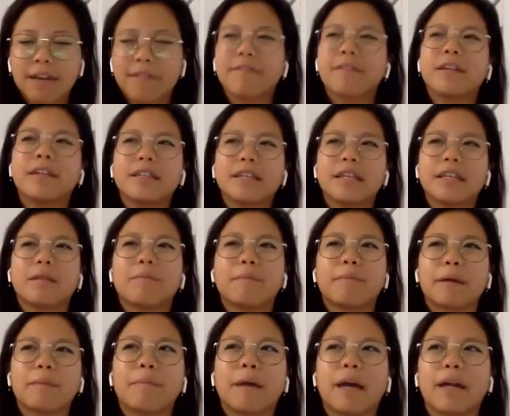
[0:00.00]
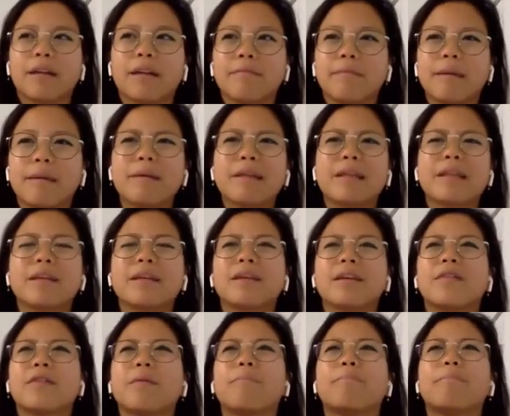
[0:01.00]
definitely the Big Ben. Maybe
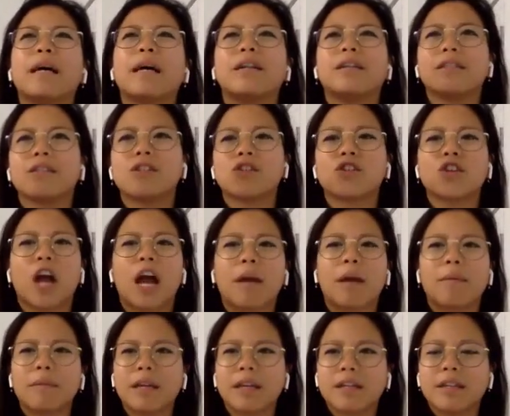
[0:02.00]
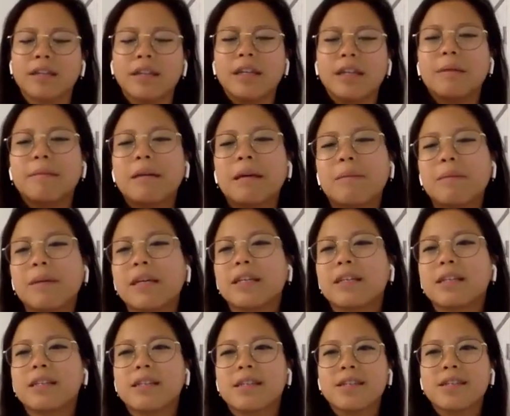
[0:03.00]
the bell is chiming. Maybe
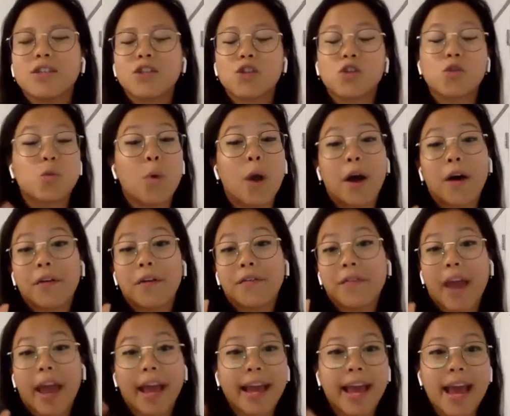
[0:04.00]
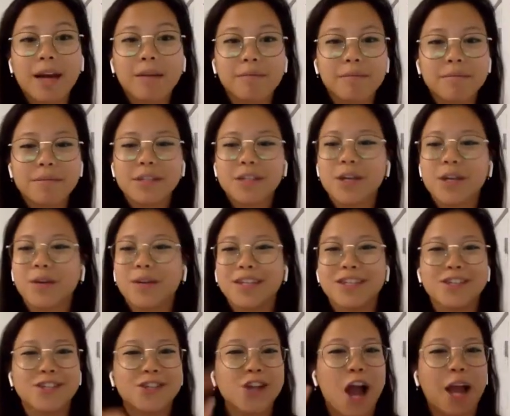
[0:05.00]
it's 12 a.m., so
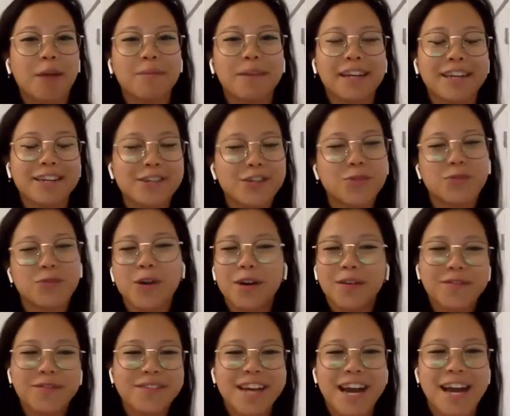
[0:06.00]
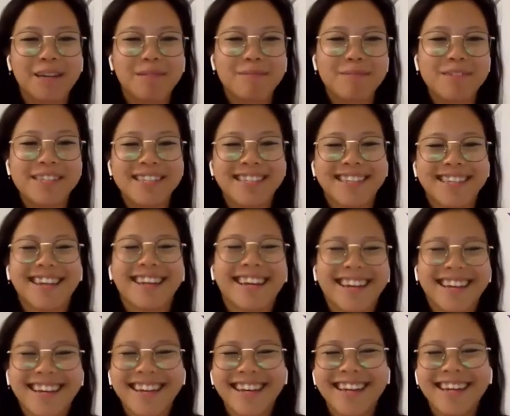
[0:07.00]
it's chiming 12 times.
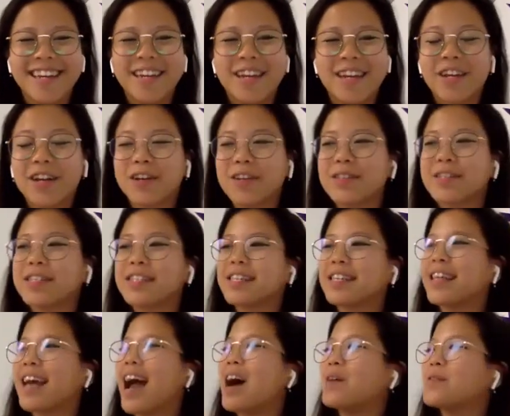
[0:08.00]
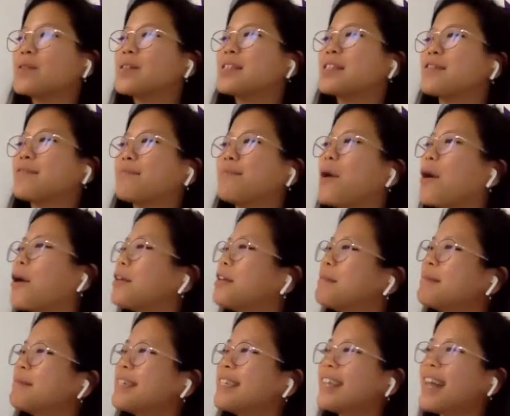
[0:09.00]
Also see the Houses of
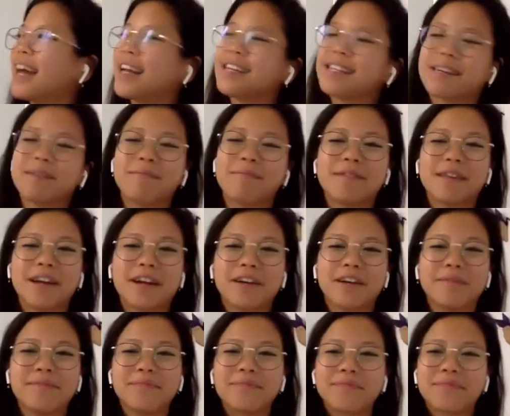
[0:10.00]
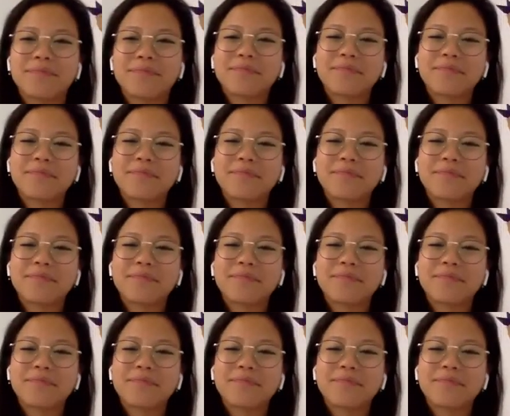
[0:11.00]
Parliament lined up there.